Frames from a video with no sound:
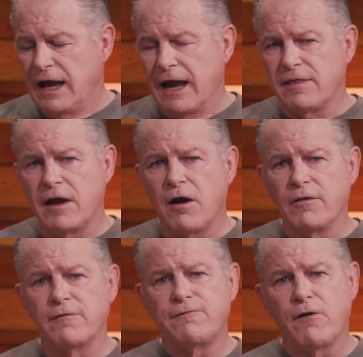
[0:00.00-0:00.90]
And then
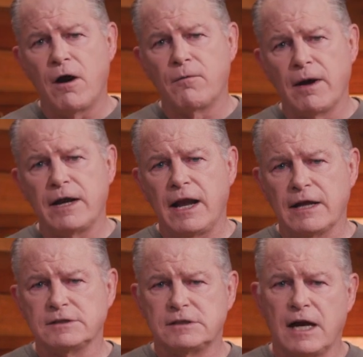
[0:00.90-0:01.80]
on the far
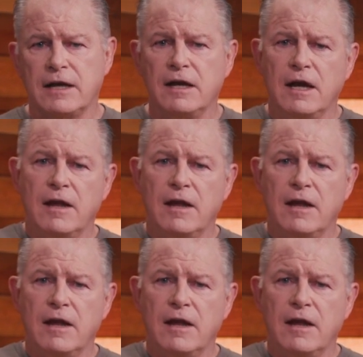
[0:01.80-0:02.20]
right-hand side,